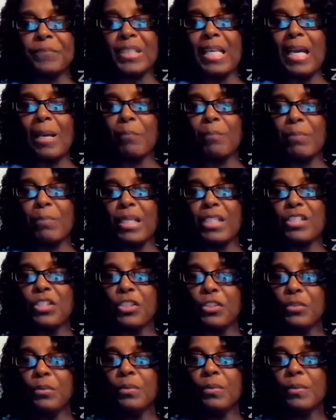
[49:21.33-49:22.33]
God bless
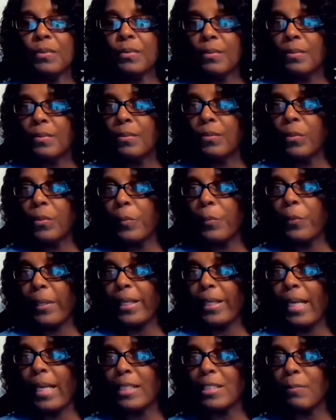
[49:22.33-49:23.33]
you. We
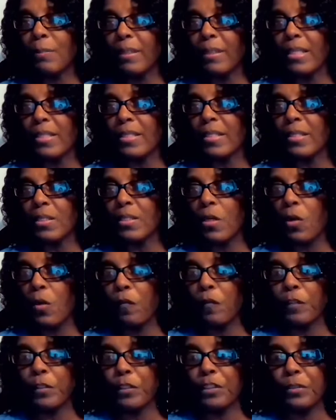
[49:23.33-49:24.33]
pray God's blessings
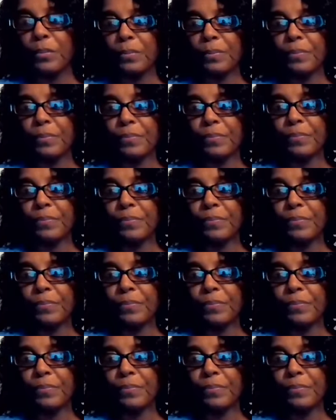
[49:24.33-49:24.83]
over you.